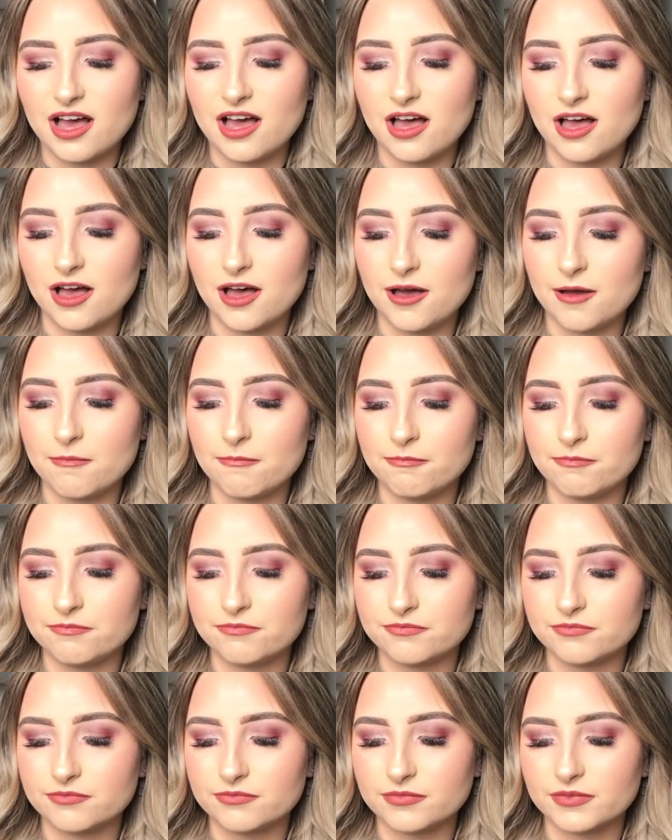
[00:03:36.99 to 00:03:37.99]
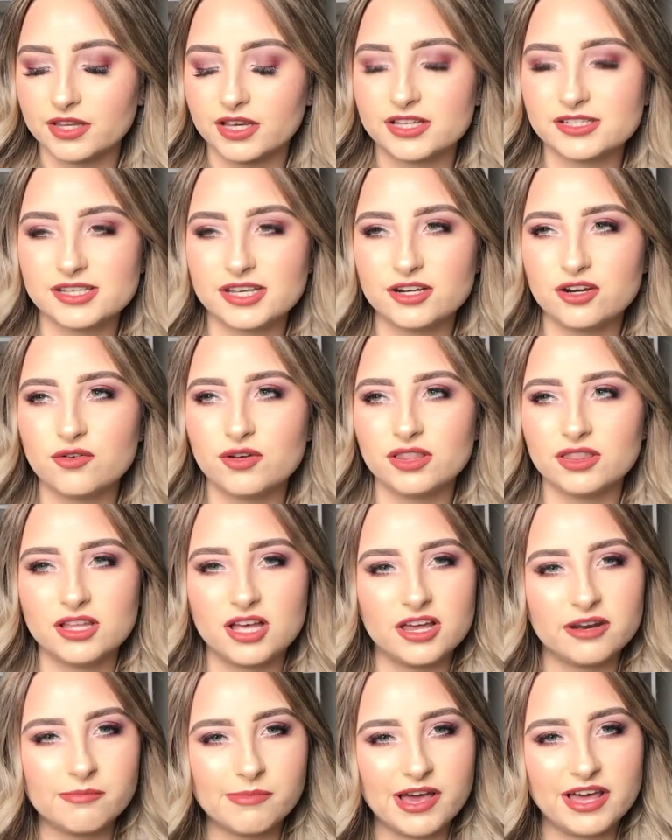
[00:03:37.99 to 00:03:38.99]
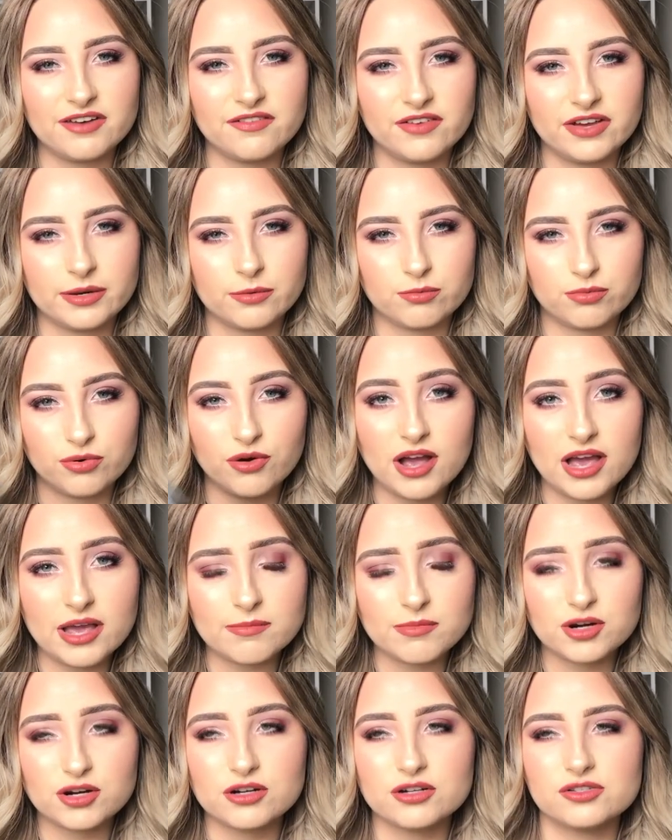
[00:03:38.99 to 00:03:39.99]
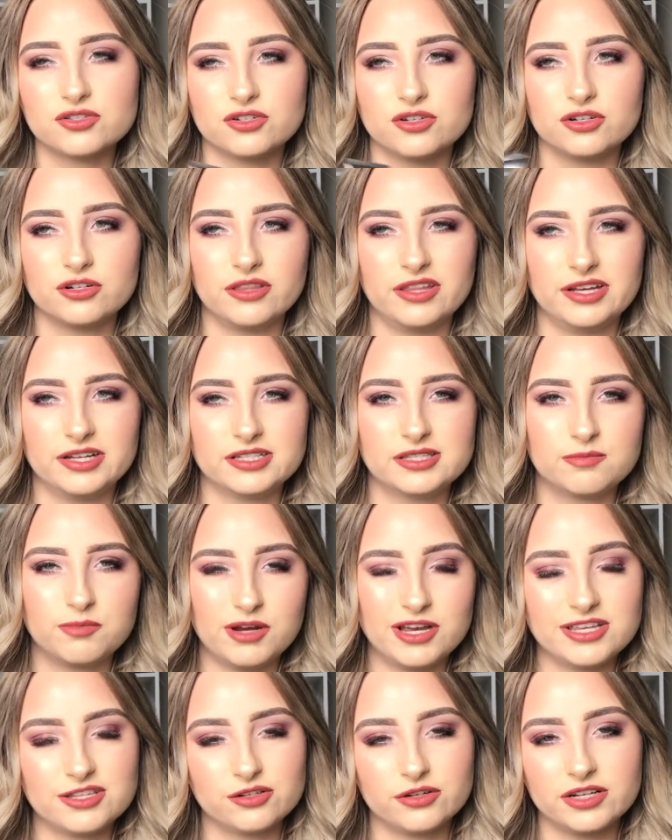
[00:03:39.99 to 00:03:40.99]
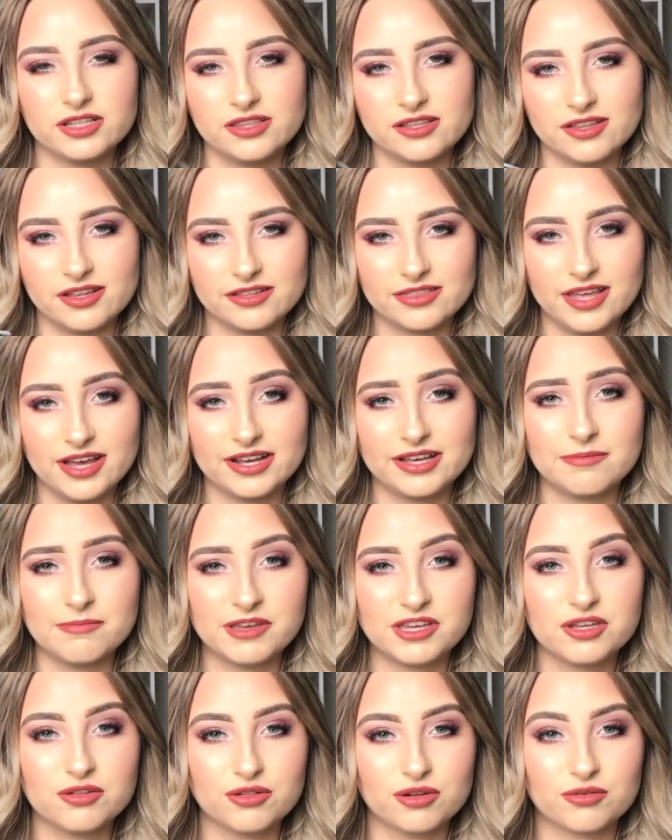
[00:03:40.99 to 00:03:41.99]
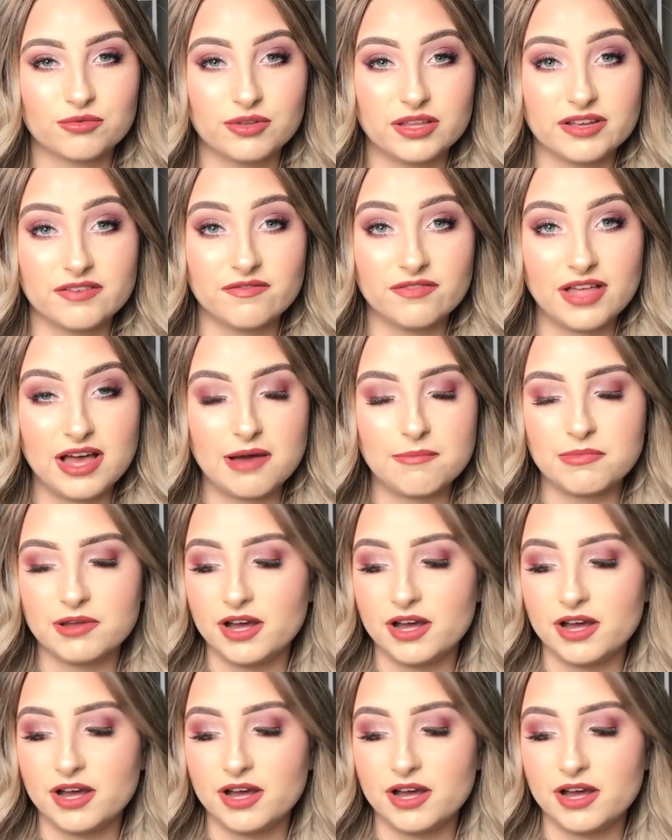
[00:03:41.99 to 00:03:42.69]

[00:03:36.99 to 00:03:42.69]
Um, because I know a lot of mattifying primers or like sprays or anything like that can make you look really flat.